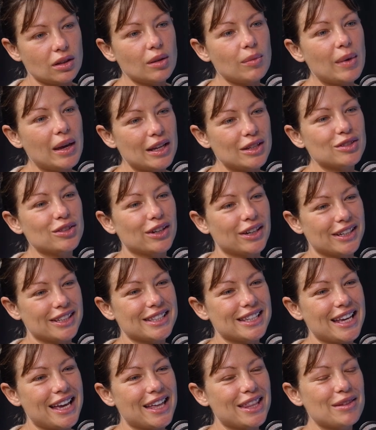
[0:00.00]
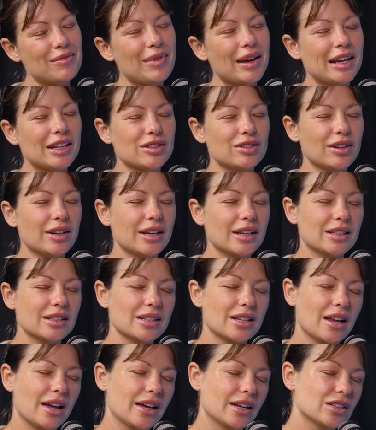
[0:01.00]
The matrix, life? Yeah, the
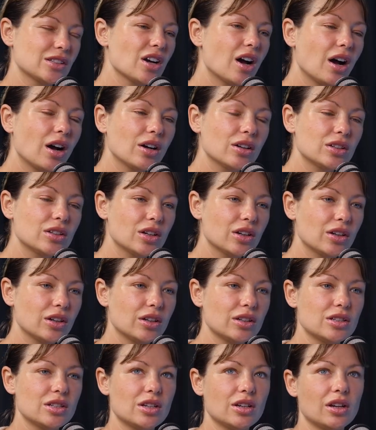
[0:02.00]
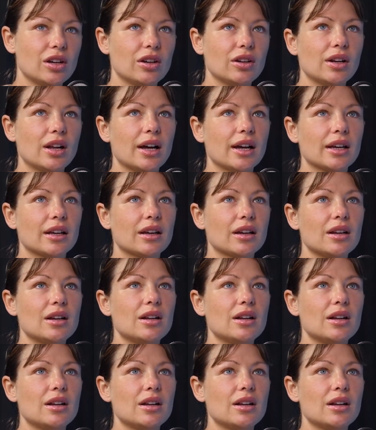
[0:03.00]
matrix, like childhood, you know, like